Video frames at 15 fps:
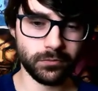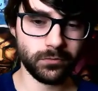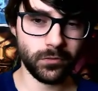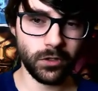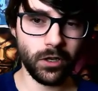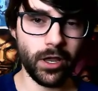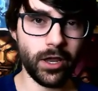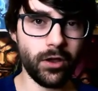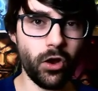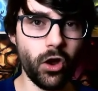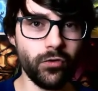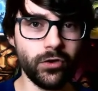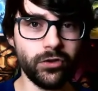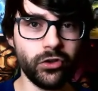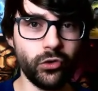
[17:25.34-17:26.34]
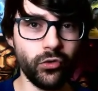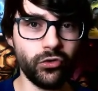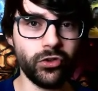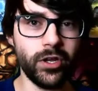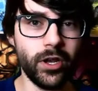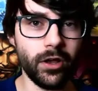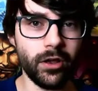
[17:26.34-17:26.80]
like obviously we've
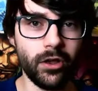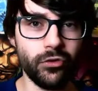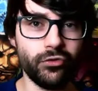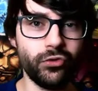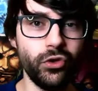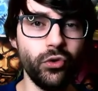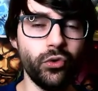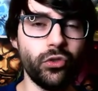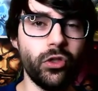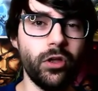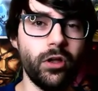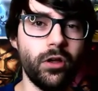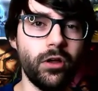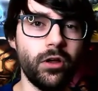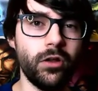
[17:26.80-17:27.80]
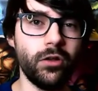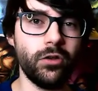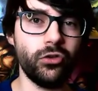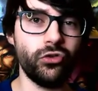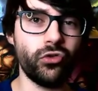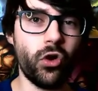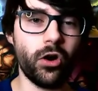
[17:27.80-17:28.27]
seen a few of the
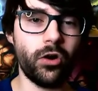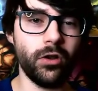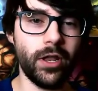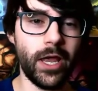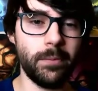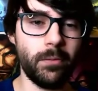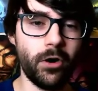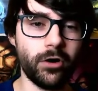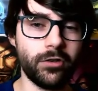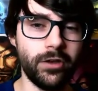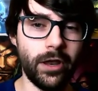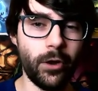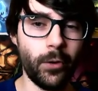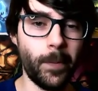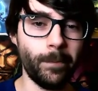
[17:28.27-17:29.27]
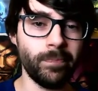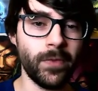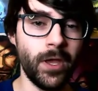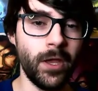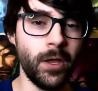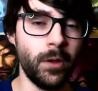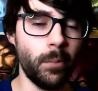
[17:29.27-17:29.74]
stronger landmarks now.
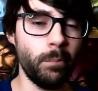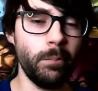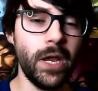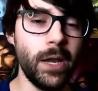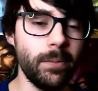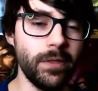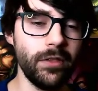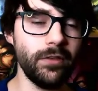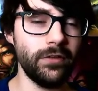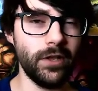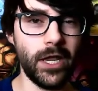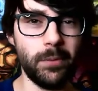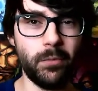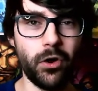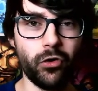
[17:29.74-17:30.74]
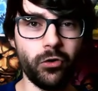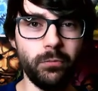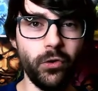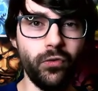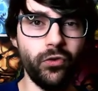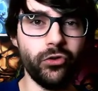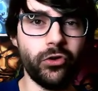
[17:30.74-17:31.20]
Maybe these landmark
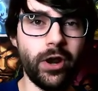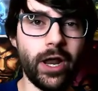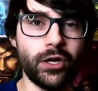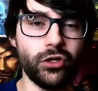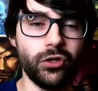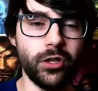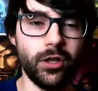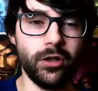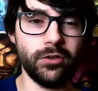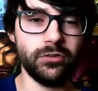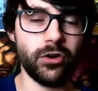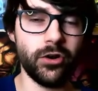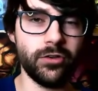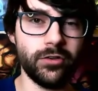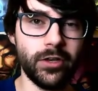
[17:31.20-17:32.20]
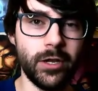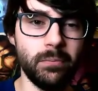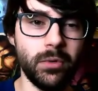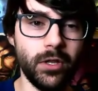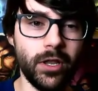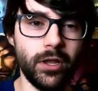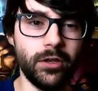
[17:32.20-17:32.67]
removals are actually going to start seeing
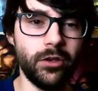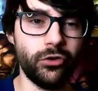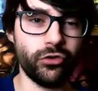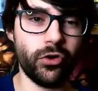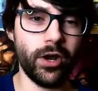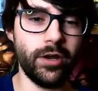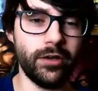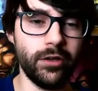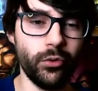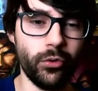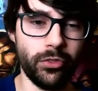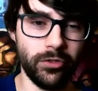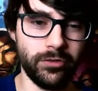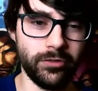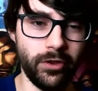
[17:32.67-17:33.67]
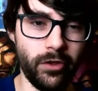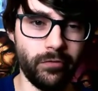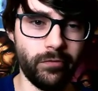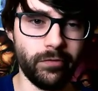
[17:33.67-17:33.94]
play to try and deal with this stuff.